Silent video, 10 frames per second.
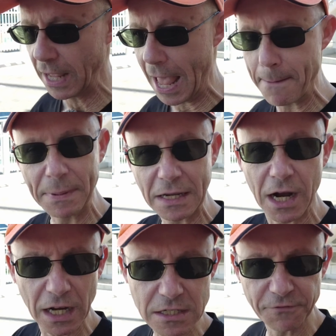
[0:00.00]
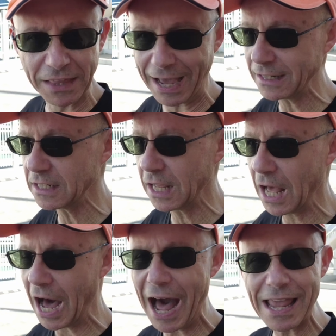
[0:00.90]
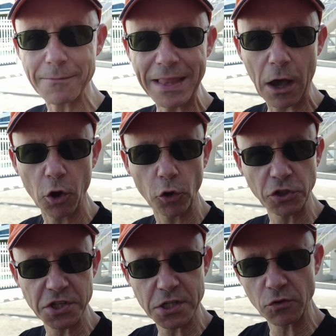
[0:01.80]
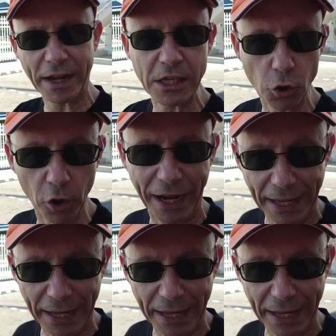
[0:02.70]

And because of that, I am now going to strike your